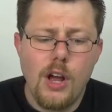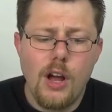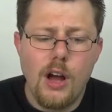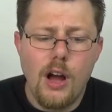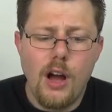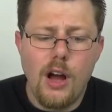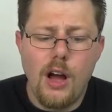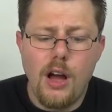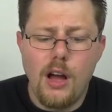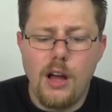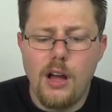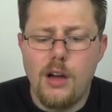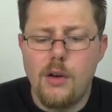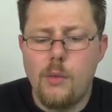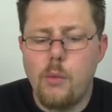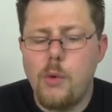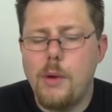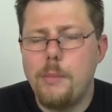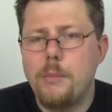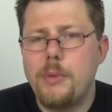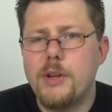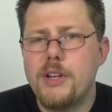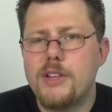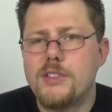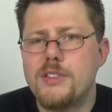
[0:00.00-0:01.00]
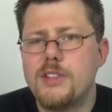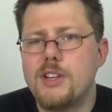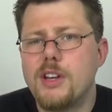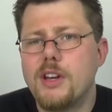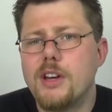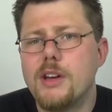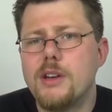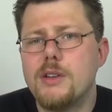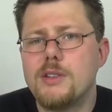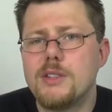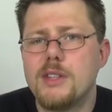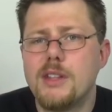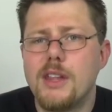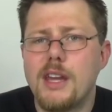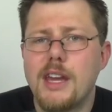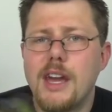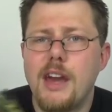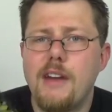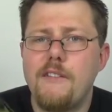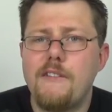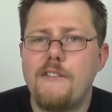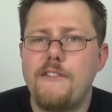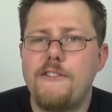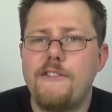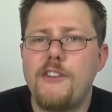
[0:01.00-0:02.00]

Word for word: ah one person goes and they get